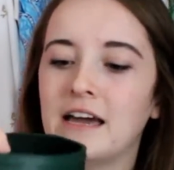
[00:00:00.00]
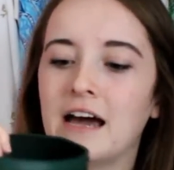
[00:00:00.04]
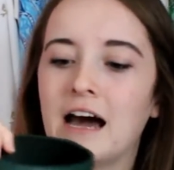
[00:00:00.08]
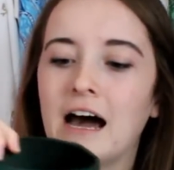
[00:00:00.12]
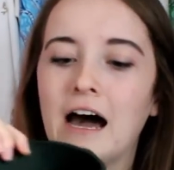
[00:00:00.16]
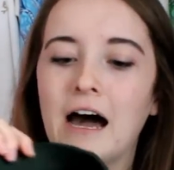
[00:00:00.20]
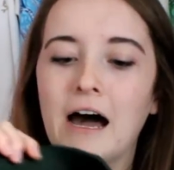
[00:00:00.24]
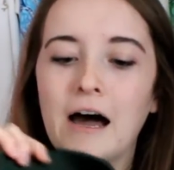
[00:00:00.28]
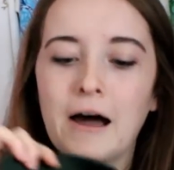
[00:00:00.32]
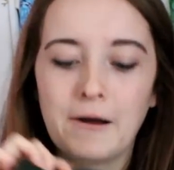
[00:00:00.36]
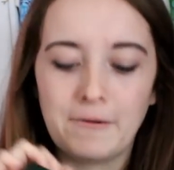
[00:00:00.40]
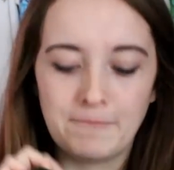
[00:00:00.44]

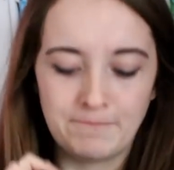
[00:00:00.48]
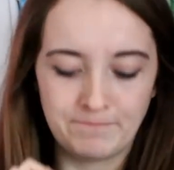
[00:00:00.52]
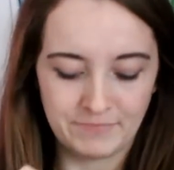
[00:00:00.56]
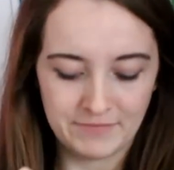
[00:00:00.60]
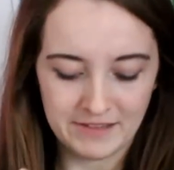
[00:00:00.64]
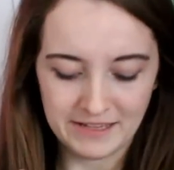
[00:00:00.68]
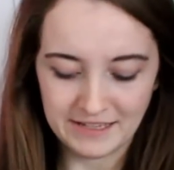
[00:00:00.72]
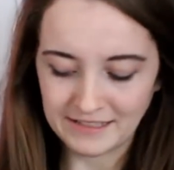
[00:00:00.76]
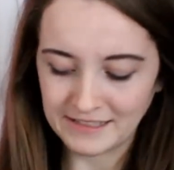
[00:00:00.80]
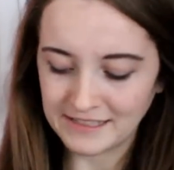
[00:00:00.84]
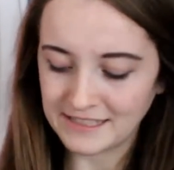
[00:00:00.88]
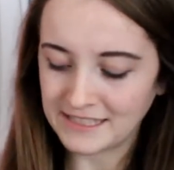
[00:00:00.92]

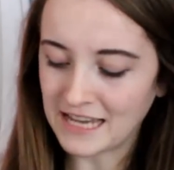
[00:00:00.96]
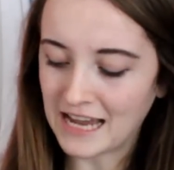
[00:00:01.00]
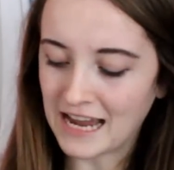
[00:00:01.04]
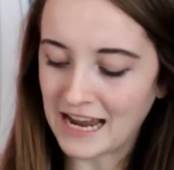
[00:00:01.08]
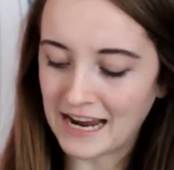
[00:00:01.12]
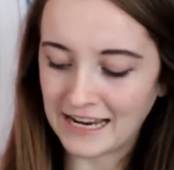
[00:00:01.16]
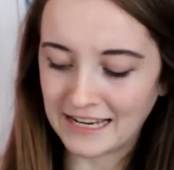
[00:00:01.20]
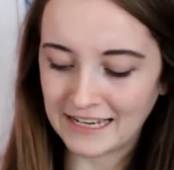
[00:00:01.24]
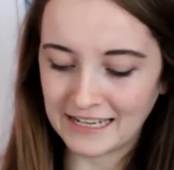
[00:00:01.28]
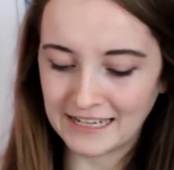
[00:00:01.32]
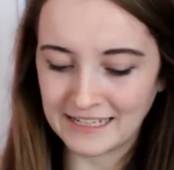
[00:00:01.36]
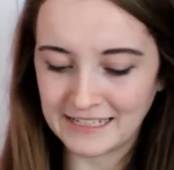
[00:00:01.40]
The
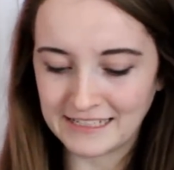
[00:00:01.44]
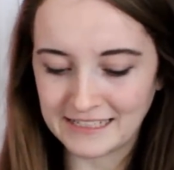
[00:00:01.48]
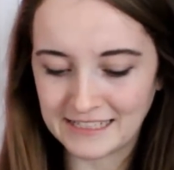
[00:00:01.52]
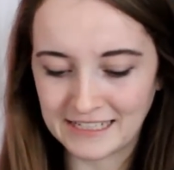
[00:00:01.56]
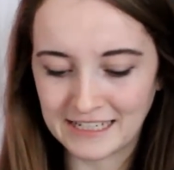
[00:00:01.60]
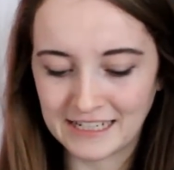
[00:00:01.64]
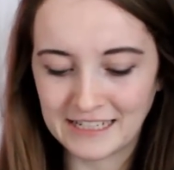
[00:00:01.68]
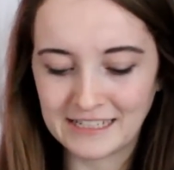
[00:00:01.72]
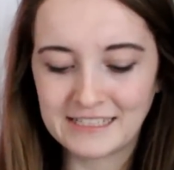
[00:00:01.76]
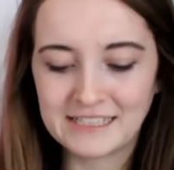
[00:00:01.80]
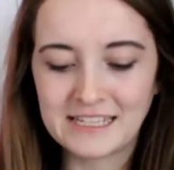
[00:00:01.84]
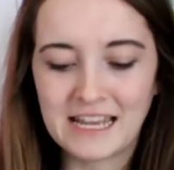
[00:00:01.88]
inside is a
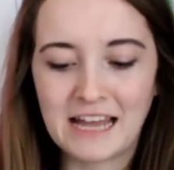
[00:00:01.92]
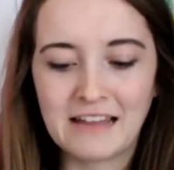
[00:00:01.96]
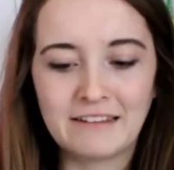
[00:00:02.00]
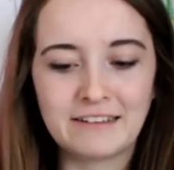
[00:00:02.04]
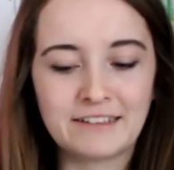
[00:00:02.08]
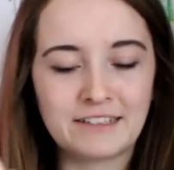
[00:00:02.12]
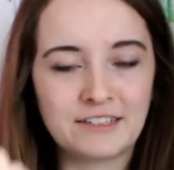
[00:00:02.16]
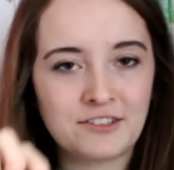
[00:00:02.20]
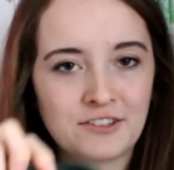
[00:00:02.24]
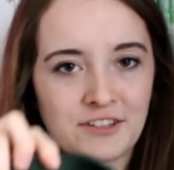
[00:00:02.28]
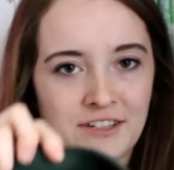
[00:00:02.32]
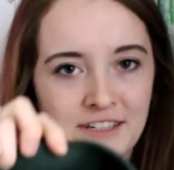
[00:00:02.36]
nice
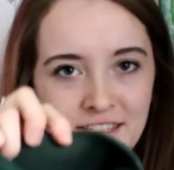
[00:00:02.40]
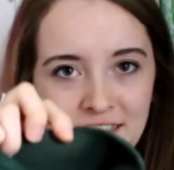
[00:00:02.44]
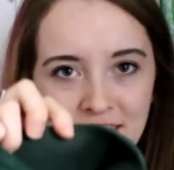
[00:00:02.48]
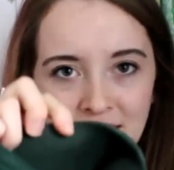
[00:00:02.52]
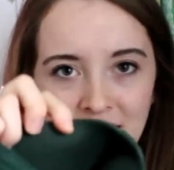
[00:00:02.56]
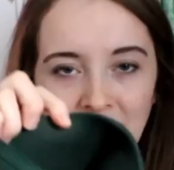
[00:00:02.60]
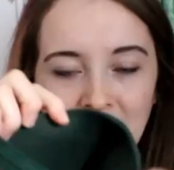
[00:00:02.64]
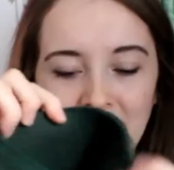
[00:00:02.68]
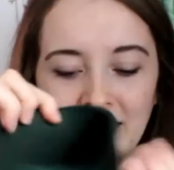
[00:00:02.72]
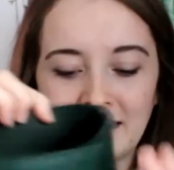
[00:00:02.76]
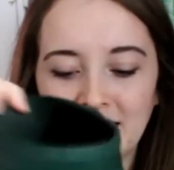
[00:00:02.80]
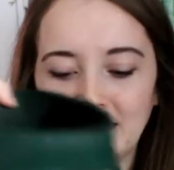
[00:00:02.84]
solid green
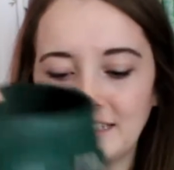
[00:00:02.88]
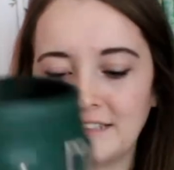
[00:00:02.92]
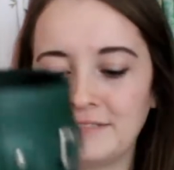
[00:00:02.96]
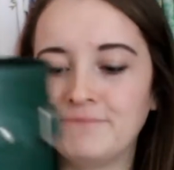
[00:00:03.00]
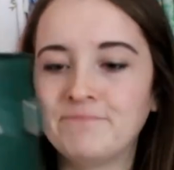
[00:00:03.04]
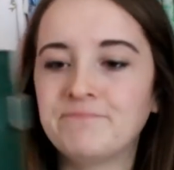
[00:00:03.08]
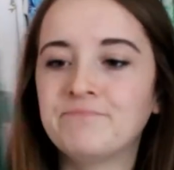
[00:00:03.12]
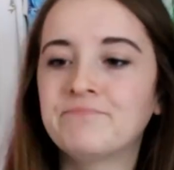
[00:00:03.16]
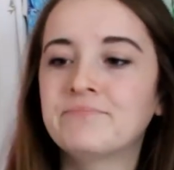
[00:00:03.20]
color.